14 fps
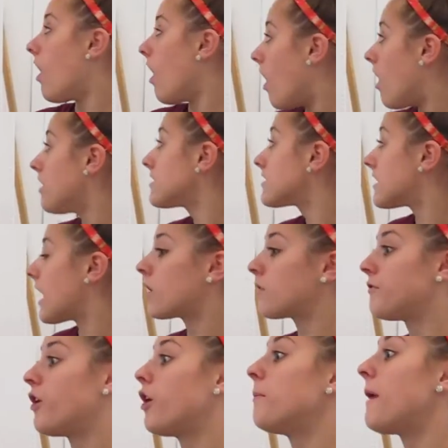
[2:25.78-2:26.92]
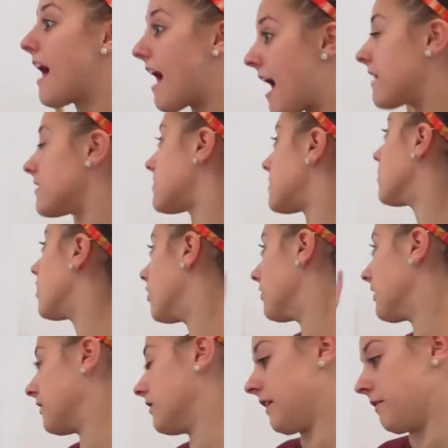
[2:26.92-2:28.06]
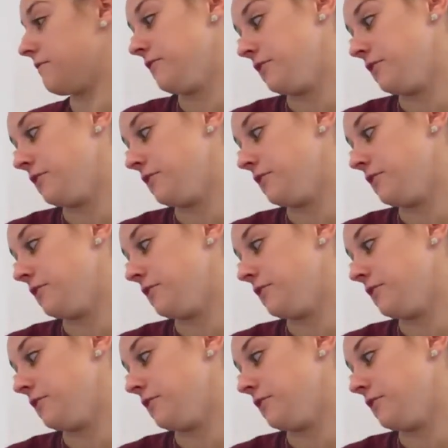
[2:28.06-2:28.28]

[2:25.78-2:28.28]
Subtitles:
All styrofoam has to go in landfill.